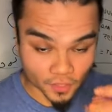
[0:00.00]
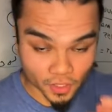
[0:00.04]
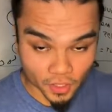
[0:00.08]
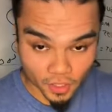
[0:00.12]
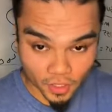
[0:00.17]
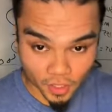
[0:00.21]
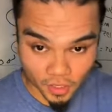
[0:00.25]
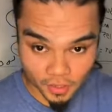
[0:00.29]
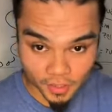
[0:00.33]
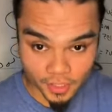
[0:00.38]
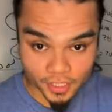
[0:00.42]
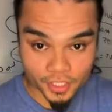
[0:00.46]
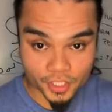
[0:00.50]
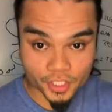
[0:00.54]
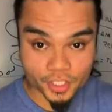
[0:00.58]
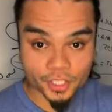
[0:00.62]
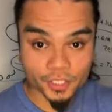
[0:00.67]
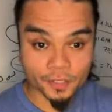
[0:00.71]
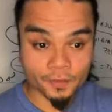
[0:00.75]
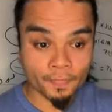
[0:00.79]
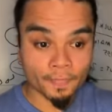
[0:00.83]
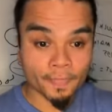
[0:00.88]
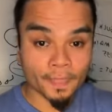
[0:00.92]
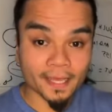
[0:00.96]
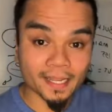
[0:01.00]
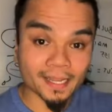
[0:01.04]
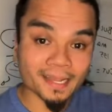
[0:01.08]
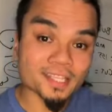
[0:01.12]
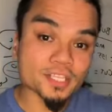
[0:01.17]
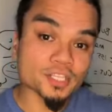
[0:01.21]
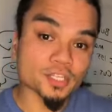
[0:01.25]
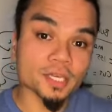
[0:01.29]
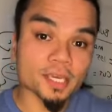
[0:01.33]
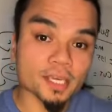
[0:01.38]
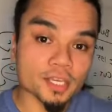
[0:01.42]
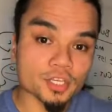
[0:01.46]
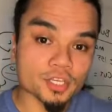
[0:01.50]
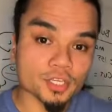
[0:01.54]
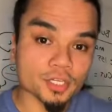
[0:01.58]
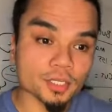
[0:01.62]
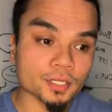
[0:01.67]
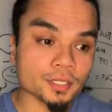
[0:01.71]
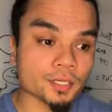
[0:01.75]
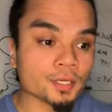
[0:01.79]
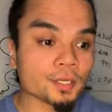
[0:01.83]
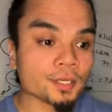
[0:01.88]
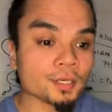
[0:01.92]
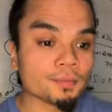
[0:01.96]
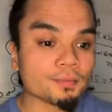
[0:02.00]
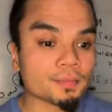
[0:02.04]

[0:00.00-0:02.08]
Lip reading: knowledge and education,